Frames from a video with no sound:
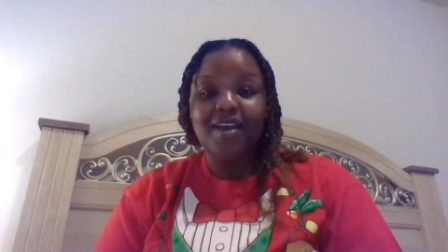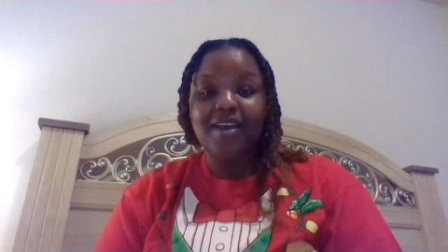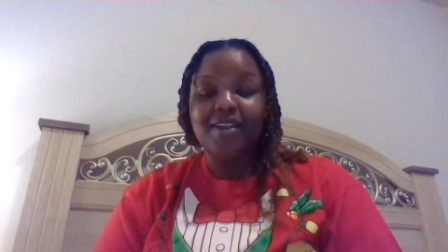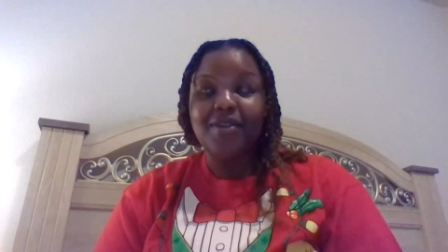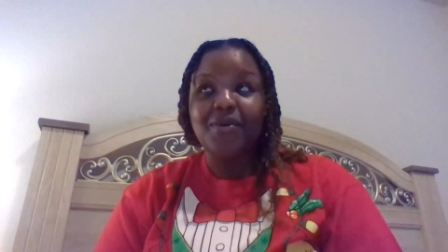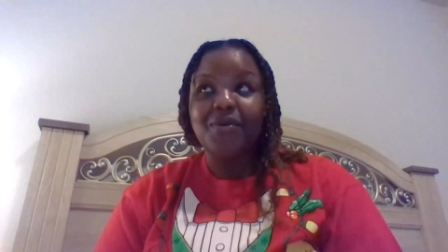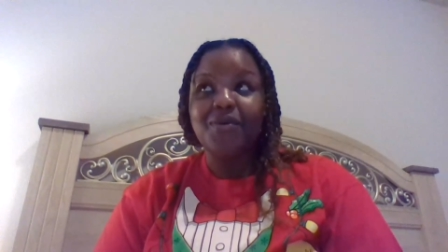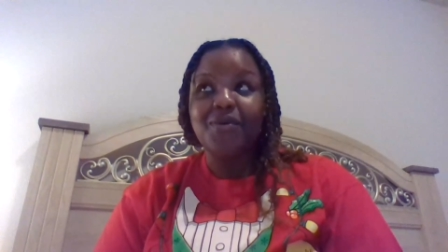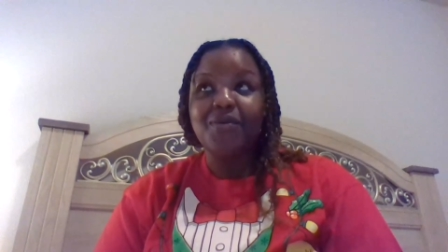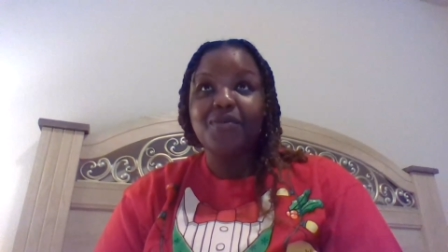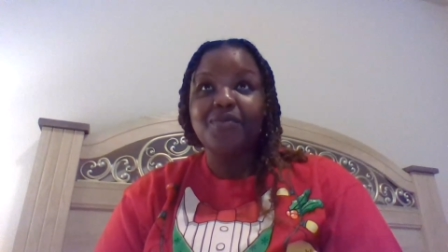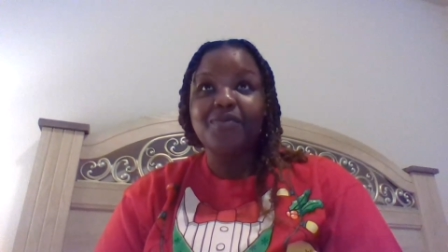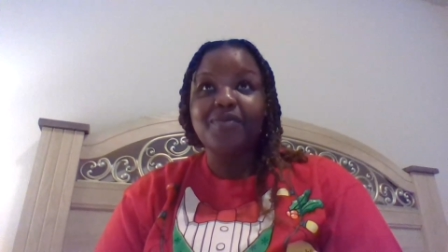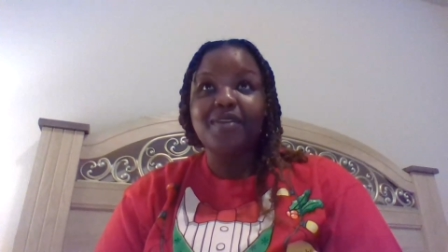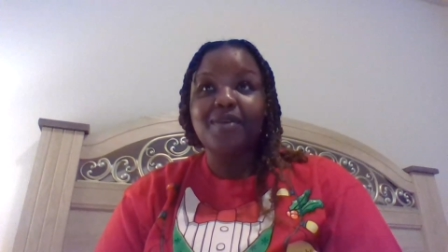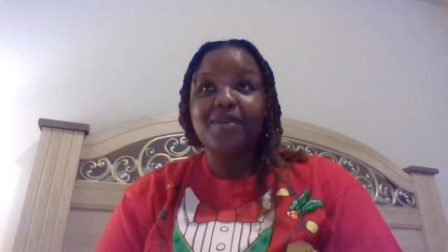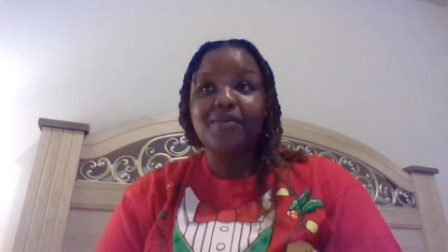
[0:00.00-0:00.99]
I know
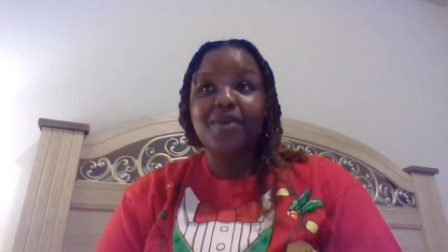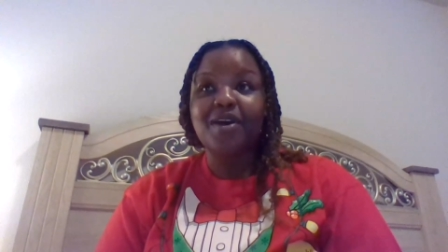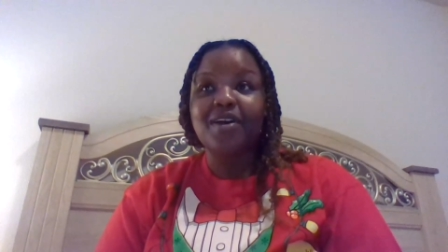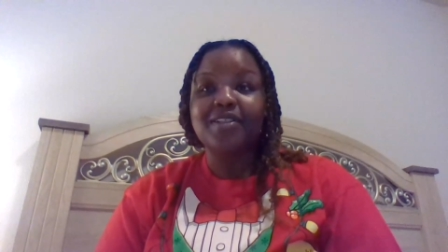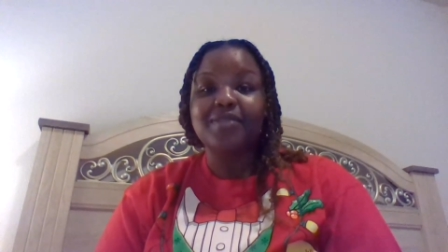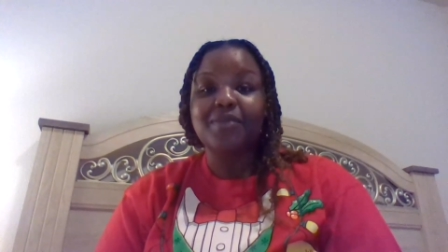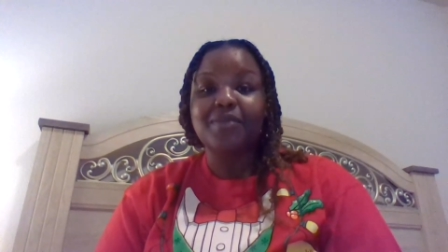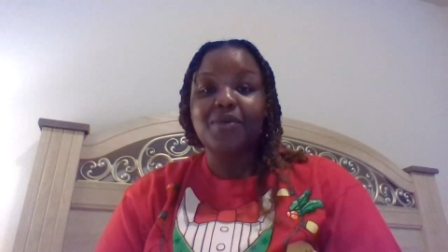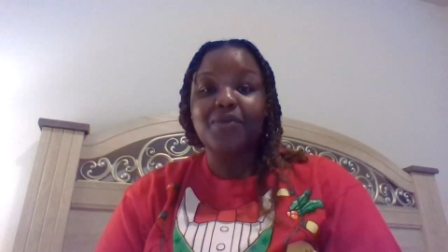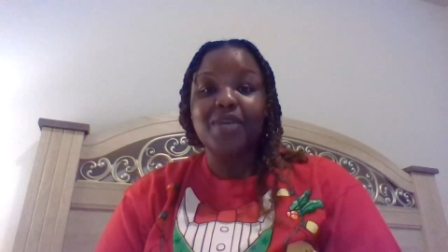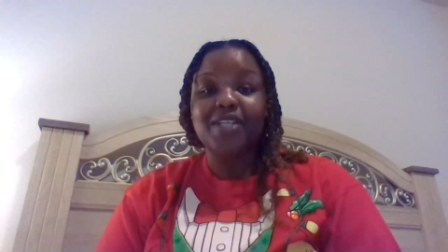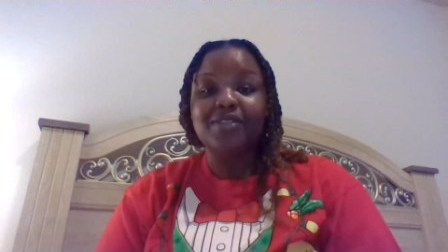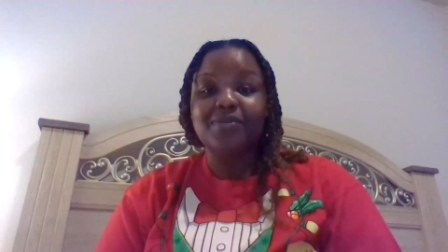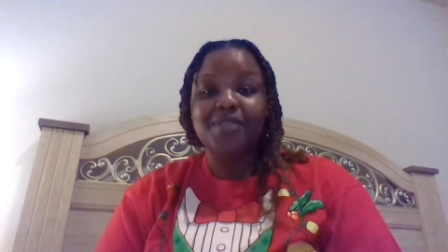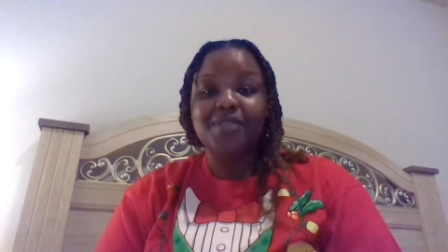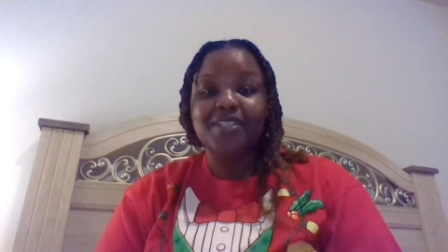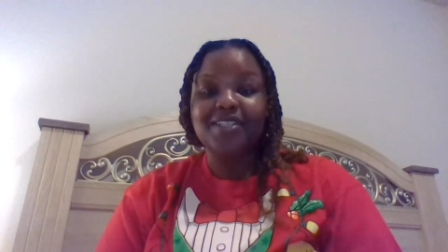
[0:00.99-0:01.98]
it would cause me way
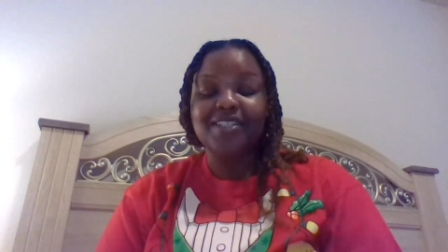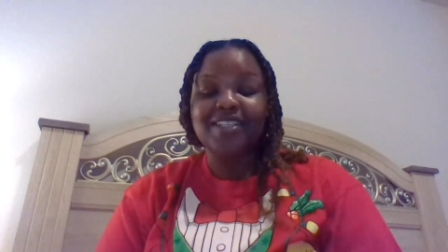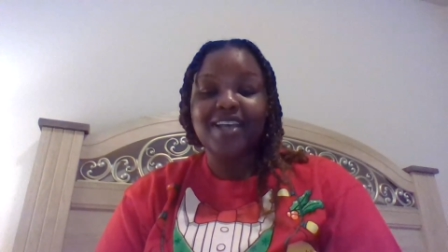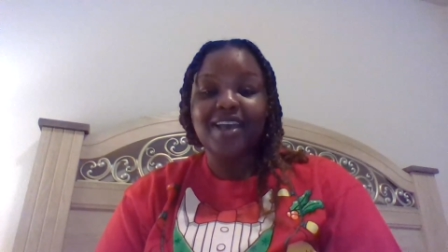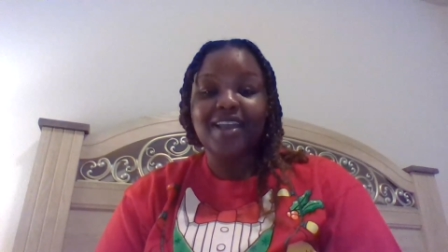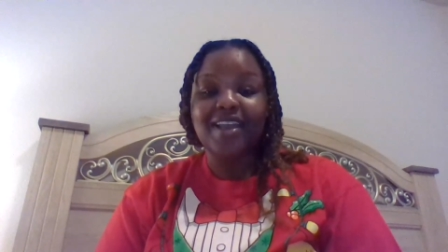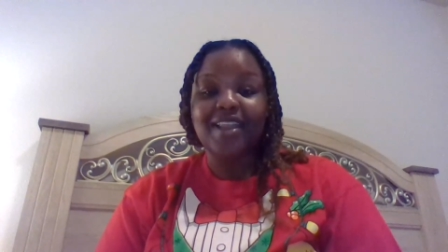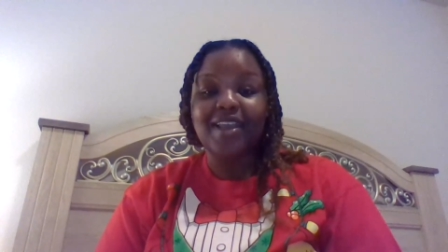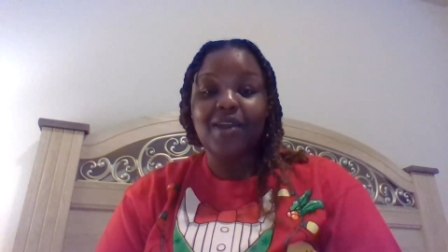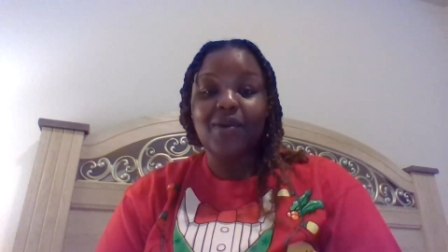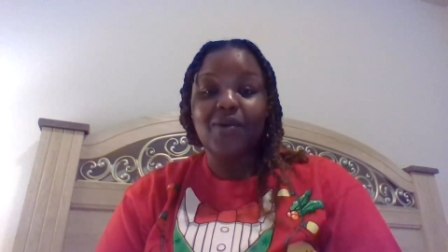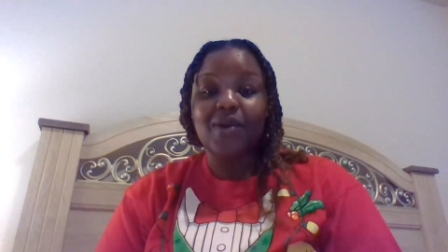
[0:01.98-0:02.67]
too much anxiety